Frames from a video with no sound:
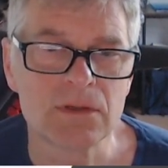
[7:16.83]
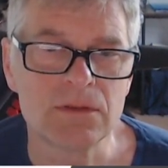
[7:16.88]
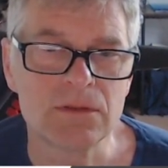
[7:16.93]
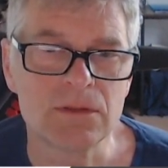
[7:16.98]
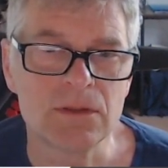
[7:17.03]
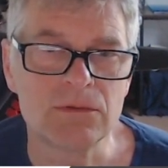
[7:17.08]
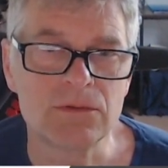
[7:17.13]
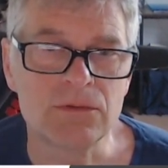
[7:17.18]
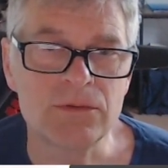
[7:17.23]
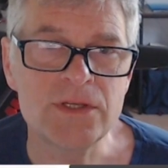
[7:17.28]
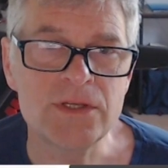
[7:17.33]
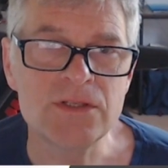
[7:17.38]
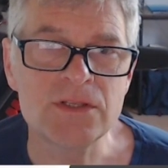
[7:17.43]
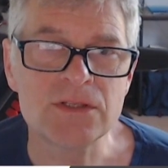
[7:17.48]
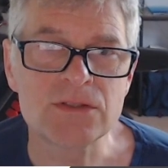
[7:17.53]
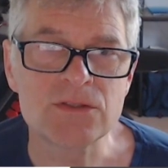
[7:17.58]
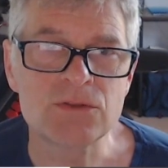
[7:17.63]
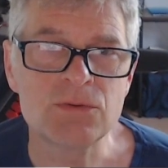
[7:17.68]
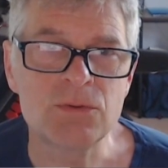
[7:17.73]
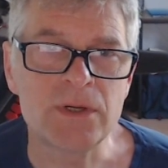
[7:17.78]
The reason
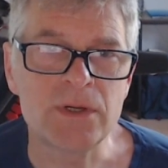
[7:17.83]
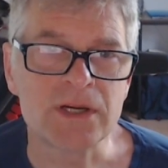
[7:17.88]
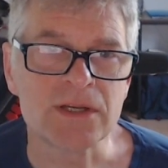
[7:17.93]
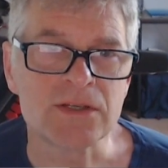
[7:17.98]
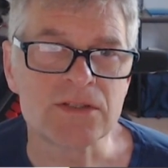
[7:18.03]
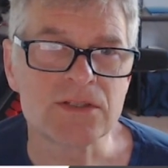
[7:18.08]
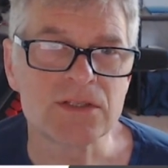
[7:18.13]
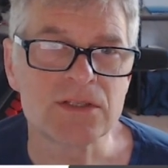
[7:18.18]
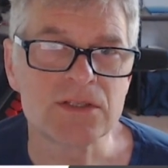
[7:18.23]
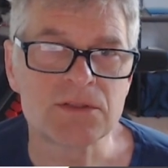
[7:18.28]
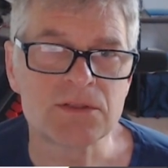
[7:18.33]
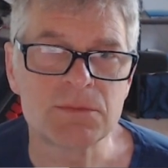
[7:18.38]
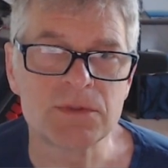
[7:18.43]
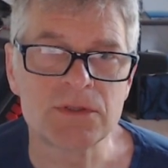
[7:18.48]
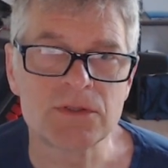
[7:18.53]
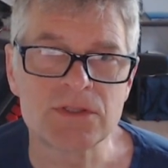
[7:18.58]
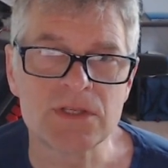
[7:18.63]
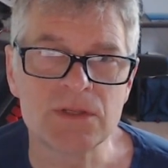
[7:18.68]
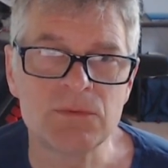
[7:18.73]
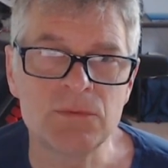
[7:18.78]
it's twice is
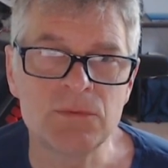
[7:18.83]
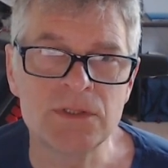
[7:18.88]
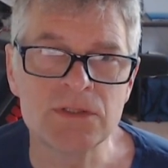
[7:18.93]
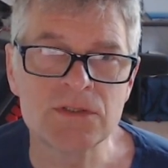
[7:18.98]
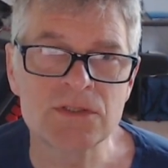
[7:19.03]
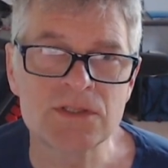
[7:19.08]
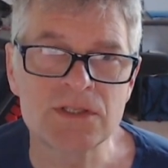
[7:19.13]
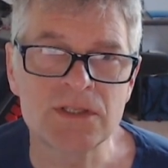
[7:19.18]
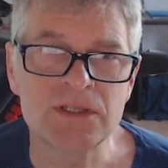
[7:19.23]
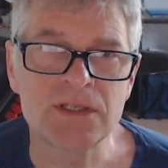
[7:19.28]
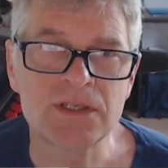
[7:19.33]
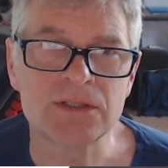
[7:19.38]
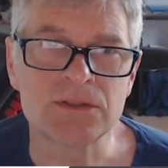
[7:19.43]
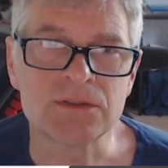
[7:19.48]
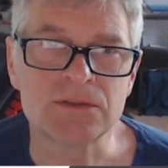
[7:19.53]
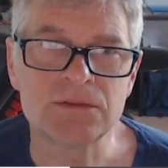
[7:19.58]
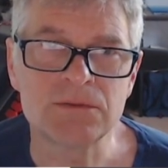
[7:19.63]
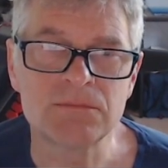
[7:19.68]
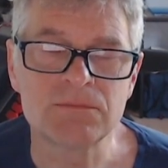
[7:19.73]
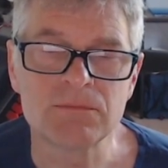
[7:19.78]
because in one
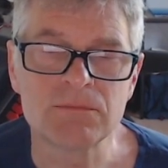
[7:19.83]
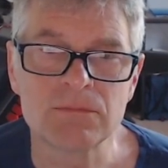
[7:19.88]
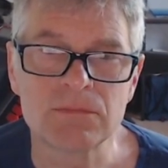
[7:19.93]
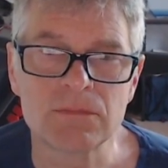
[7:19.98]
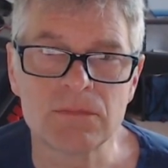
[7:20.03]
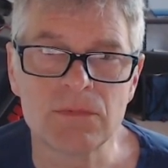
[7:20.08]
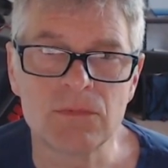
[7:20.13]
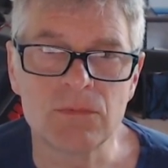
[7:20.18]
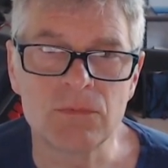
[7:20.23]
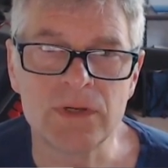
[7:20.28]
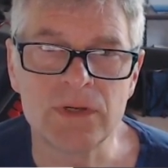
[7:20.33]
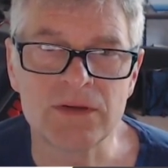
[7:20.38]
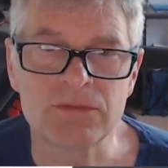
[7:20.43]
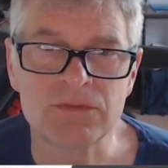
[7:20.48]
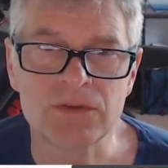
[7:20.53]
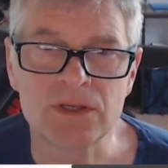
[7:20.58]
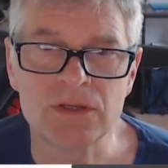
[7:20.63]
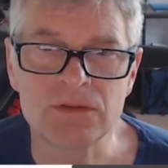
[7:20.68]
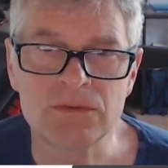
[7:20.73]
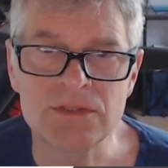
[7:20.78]
cycle we have
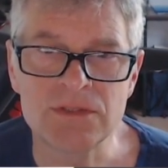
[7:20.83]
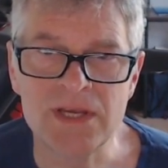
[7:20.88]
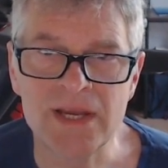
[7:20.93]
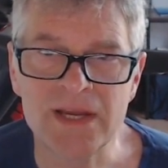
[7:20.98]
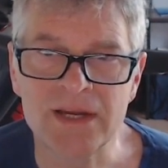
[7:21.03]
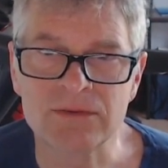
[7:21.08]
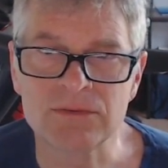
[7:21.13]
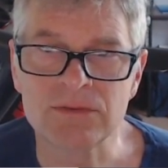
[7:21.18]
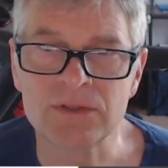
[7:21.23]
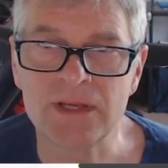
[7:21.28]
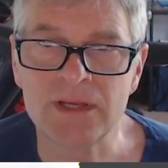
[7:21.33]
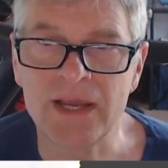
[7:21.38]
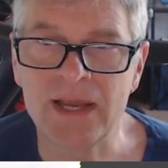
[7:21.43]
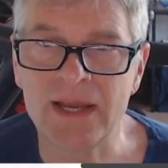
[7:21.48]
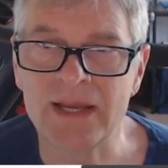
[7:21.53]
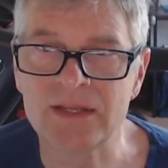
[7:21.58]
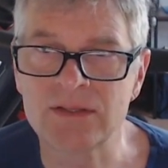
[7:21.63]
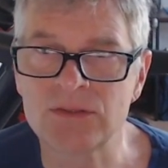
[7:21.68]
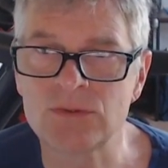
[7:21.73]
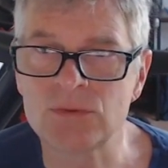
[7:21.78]
to go down
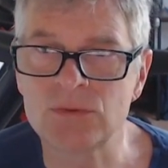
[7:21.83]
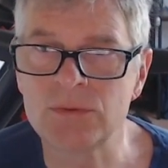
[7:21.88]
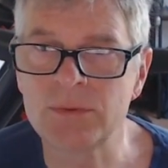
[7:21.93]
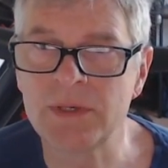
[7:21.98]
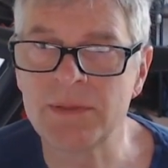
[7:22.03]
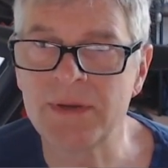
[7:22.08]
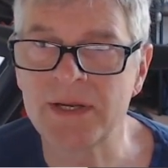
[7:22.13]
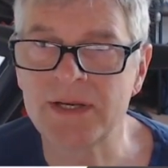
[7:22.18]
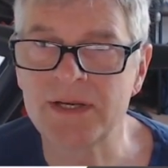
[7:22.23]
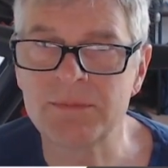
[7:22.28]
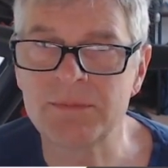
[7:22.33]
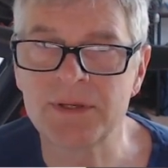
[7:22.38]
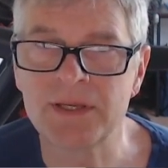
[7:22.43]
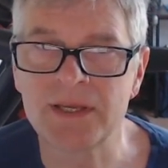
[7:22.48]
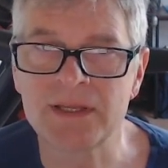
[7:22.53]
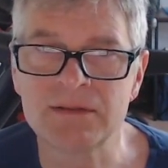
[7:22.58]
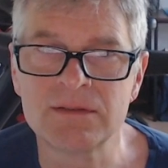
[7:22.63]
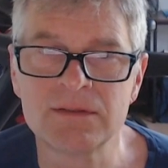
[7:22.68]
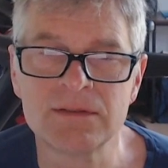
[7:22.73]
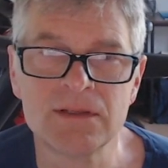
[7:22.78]
and all the way back up
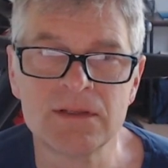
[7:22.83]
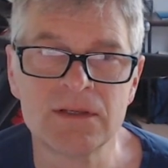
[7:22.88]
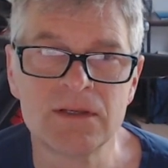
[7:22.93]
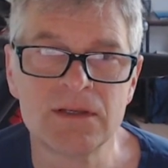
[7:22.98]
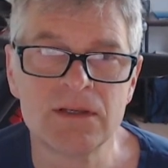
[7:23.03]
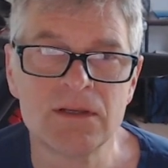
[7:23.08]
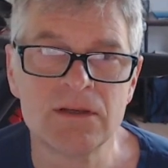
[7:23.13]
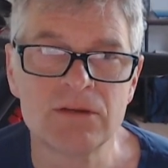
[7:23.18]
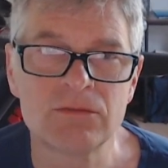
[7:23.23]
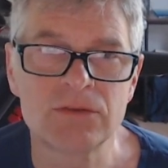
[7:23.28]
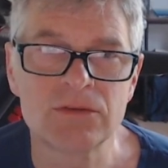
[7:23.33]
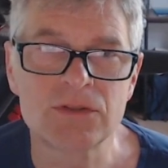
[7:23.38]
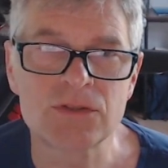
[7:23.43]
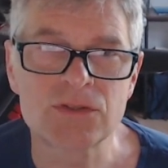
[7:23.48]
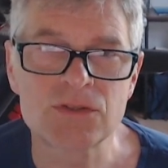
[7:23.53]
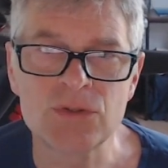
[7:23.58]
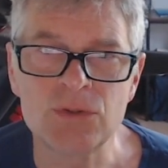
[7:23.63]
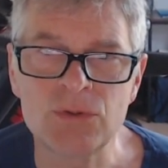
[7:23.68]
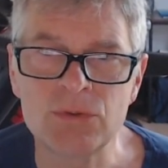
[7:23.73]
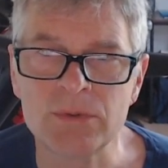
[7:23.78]
again. For the
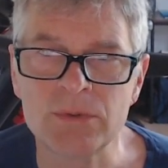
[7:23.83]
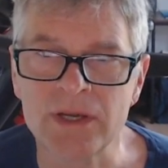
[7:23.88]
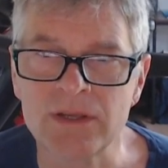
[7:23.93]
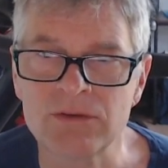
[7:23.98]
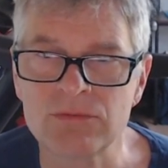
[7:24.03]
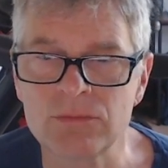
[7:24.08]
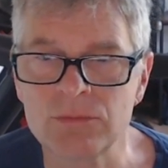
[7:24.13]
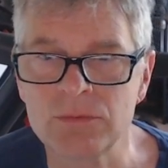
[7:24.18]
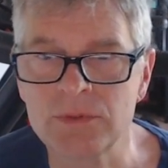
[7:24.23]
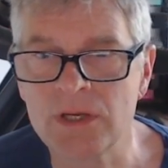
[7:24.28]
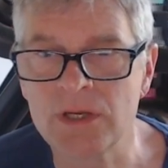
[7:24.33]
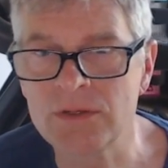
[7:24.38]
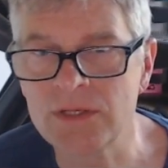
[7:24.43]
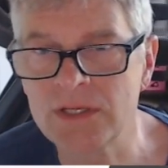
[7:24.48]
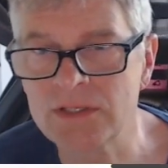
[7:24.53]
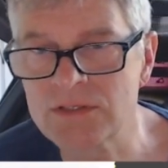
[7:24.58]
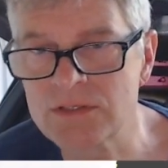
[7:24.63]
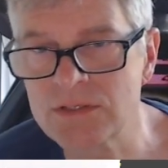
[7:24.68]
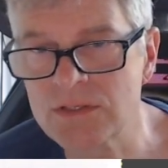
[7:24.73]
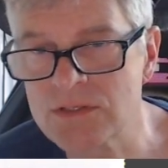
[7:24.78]
saw wave, we only
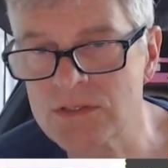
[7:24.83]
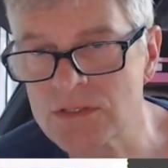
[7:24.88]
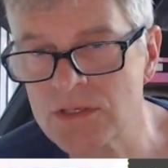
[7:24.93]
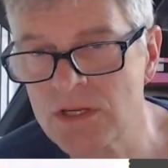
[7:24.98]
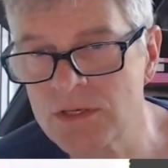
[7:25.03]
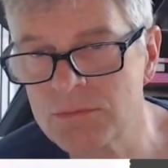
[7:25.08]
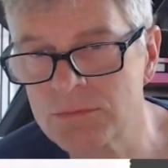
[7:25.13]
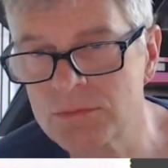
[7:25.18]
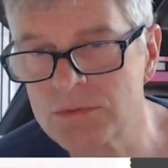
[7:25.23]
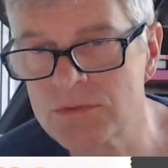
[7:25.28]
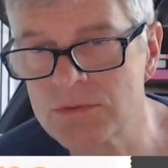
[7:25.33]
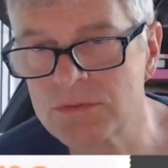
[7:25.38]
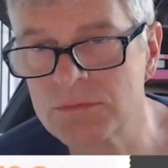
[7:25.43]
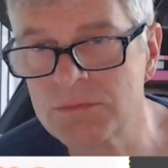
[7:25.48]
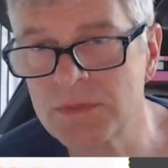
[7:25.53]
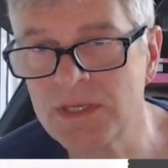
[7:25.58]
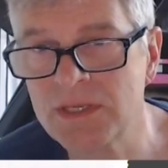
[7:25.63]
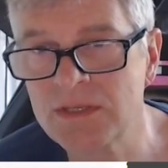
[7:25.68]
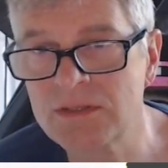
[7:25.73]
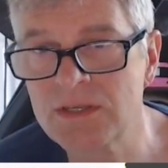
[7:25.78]
had the slope was from
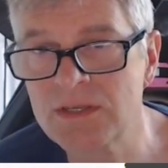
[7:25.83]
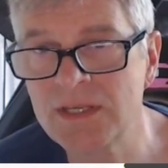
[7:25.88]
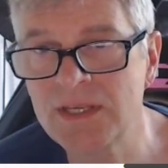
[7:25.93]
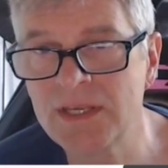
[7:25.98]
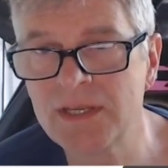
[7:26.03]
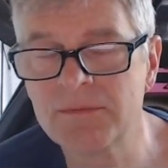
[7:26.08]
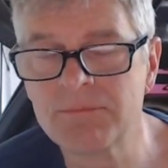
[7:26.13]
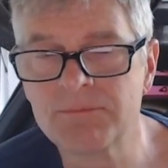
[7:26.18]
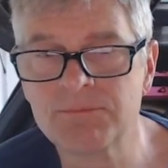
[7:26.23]
here to here.